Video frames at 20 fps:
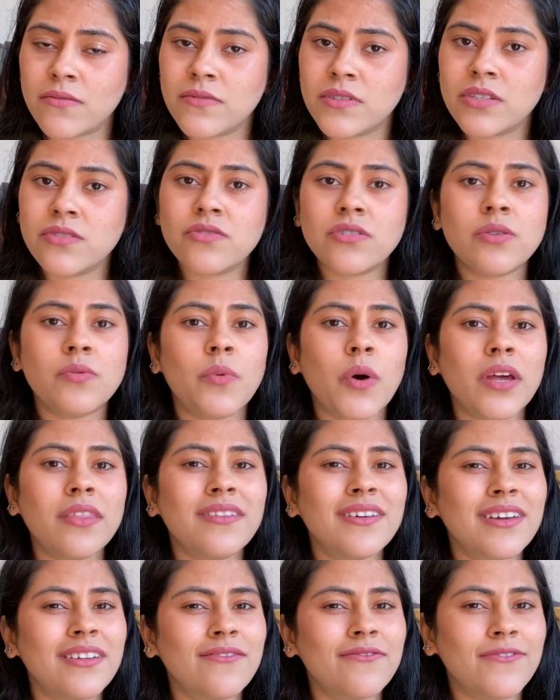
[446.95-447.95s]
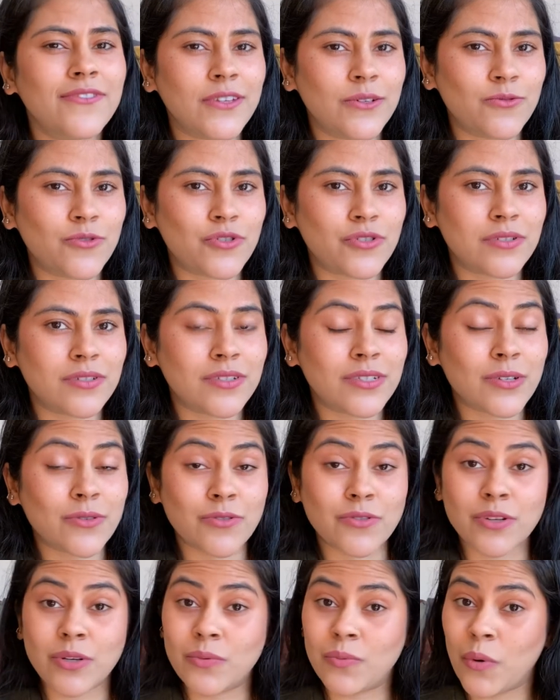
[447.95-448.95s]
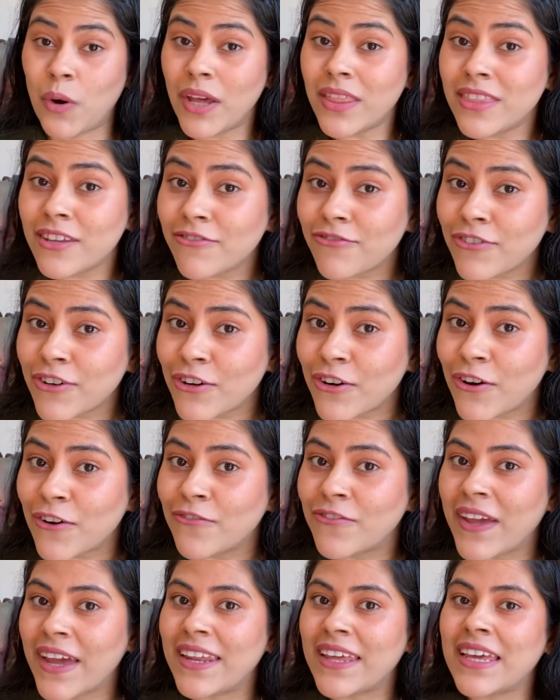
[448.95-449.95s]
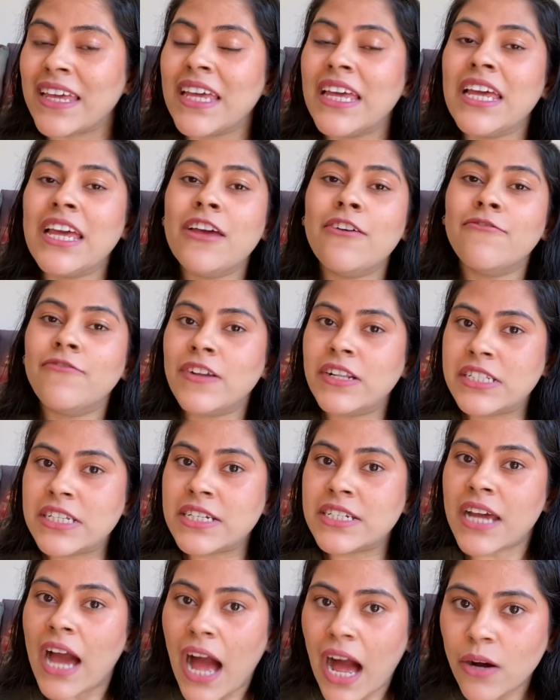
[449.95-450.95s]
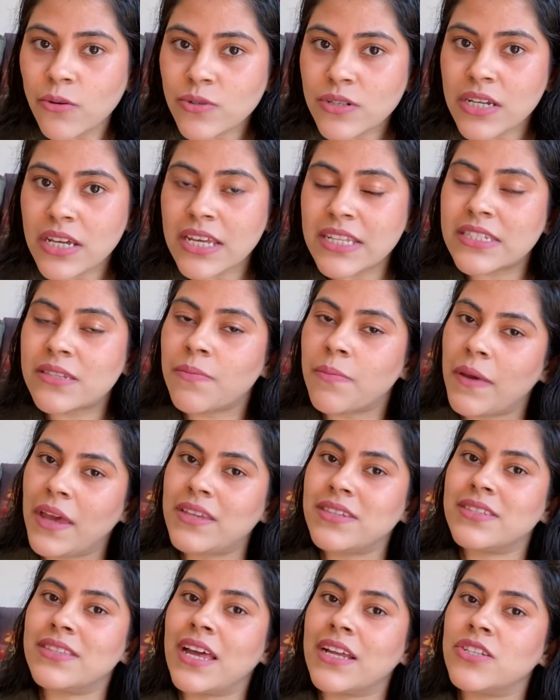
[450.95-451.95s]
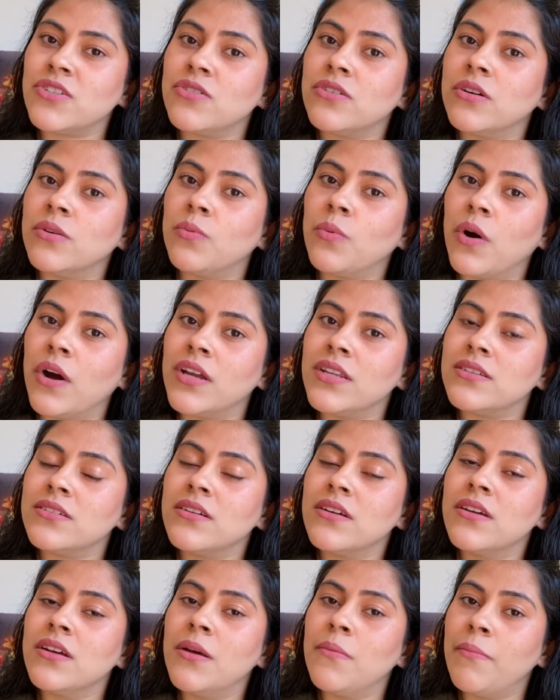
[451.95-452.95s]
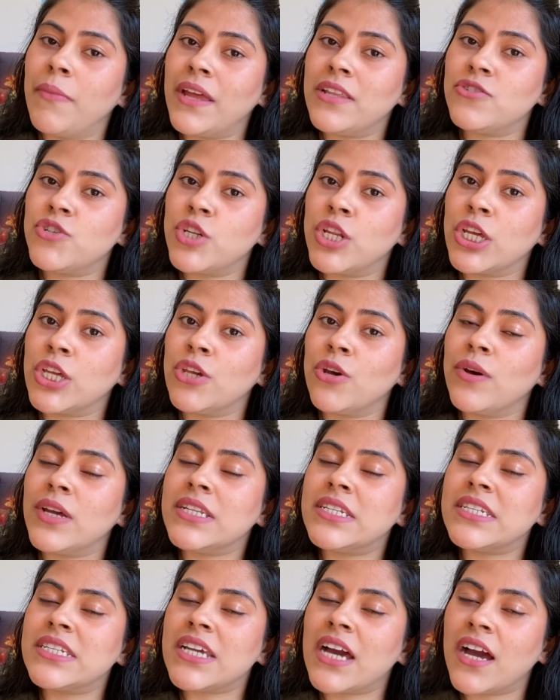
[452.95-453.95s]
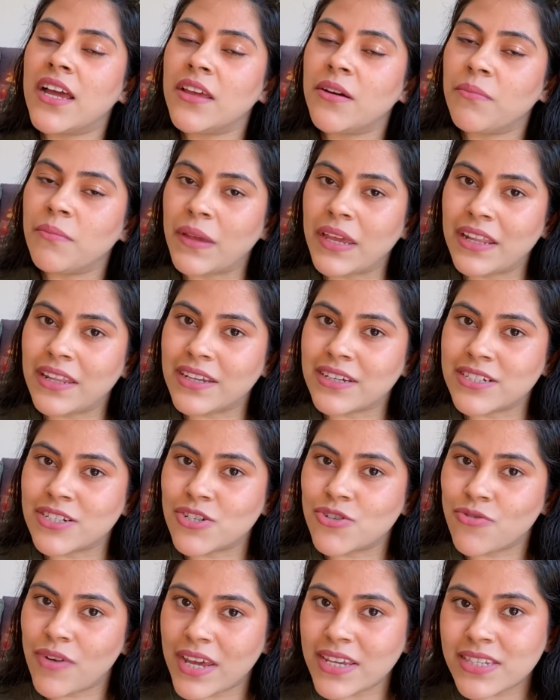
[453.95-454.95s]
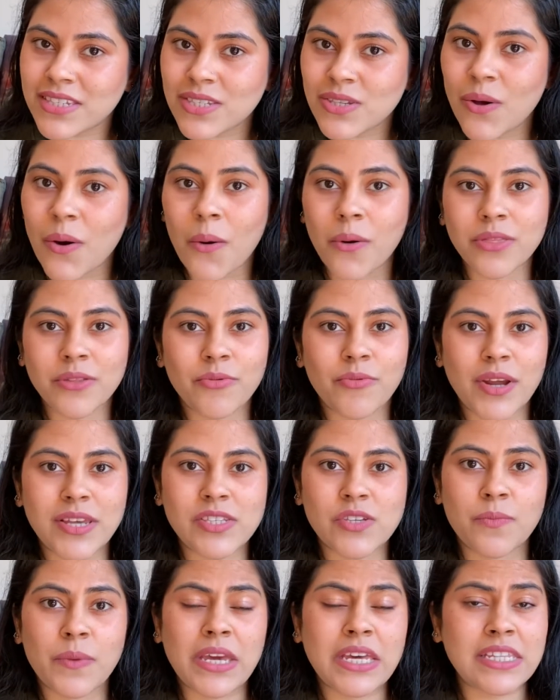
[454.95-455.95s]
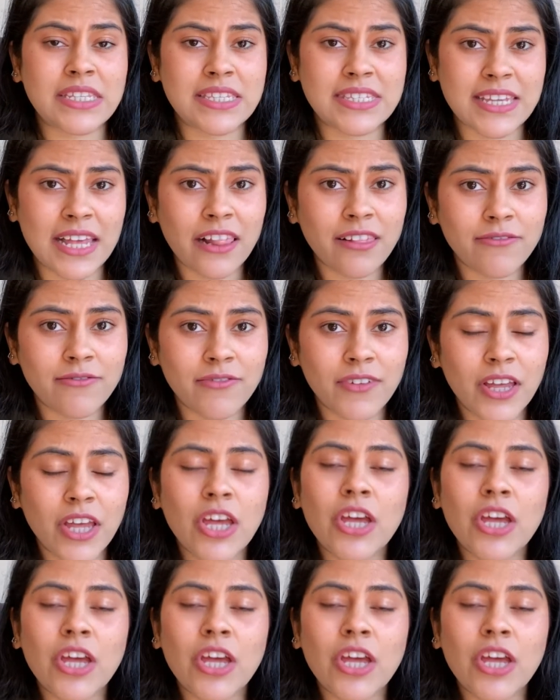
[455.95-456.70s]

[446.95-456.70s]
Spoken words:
So to avoid the confusion, so to avoid the fear of getting filtered out, it's best that you avoid mentioning your entire mailing address on the resume itself.